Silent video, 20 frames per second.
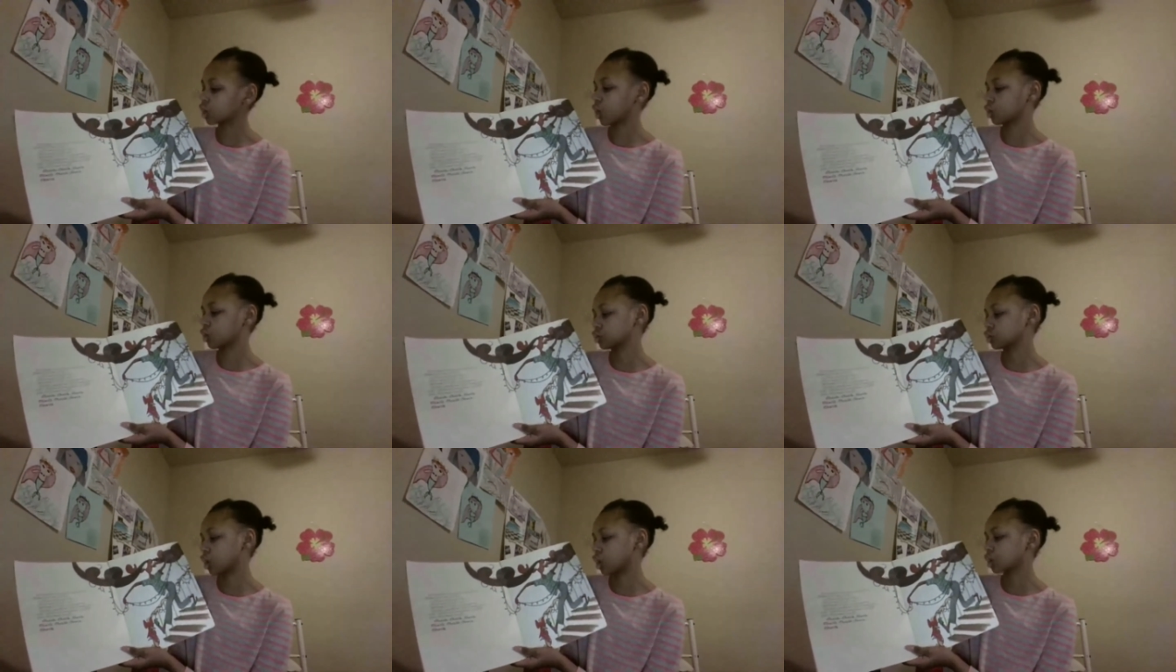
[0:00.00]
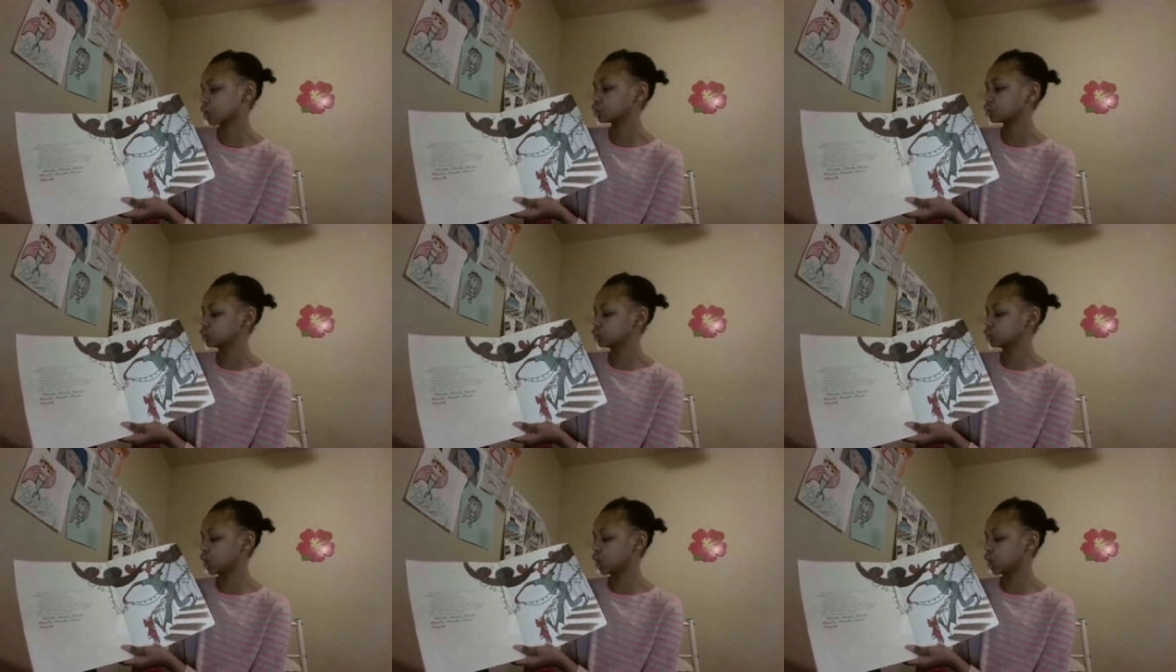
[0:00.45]
check,
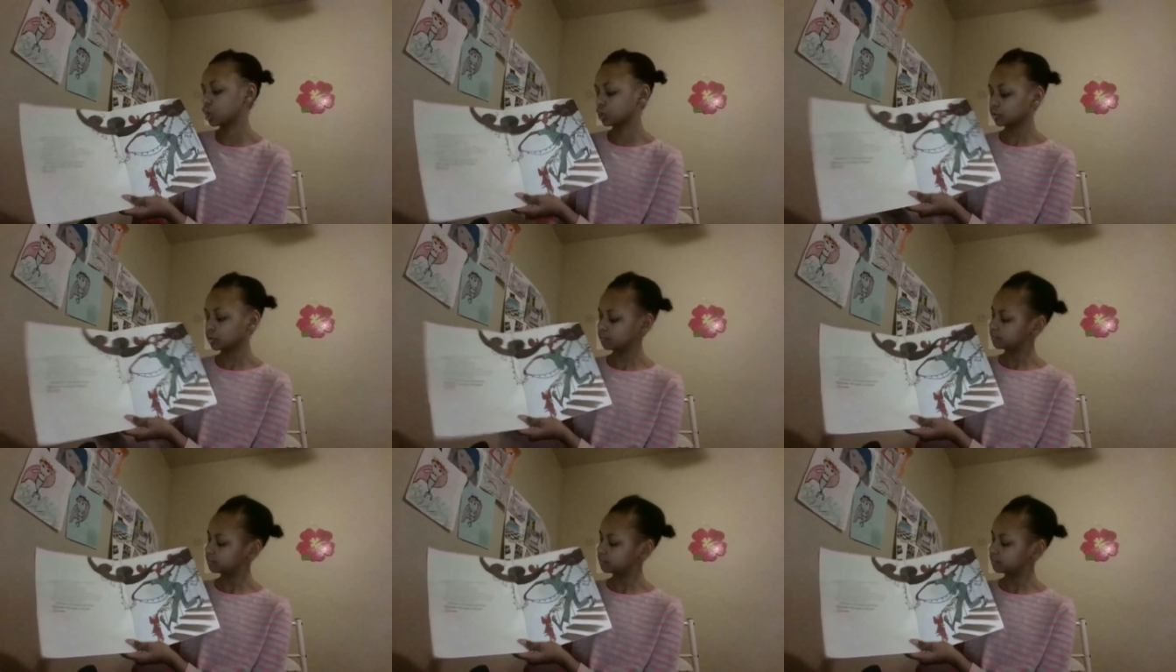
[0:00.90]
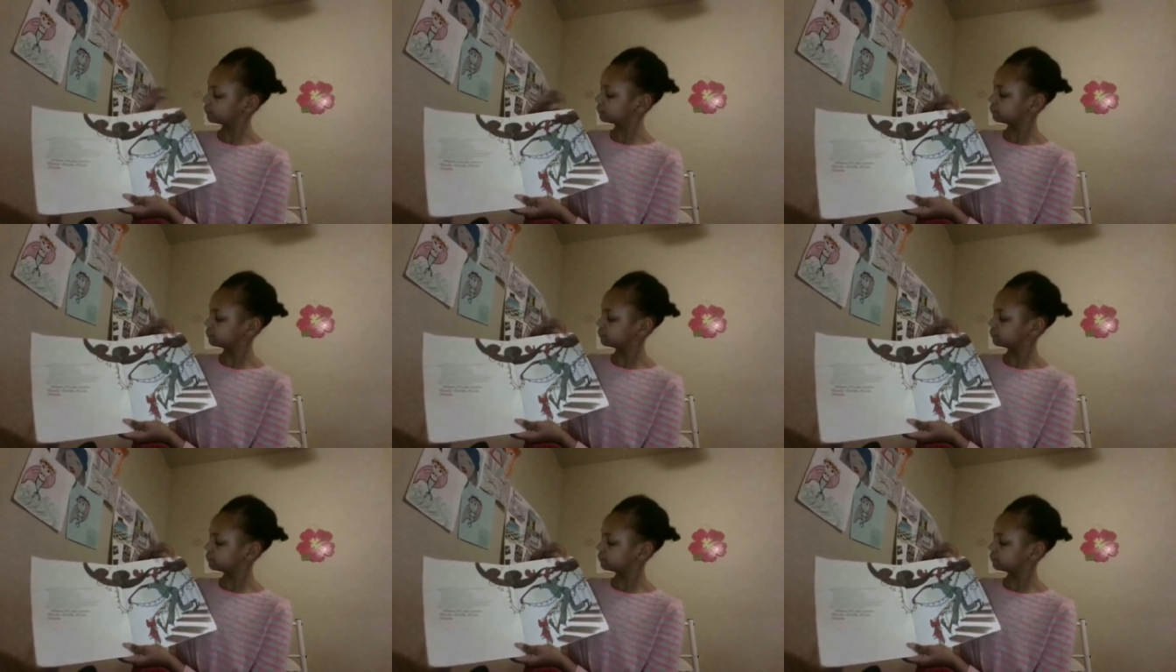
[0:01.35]
check, check.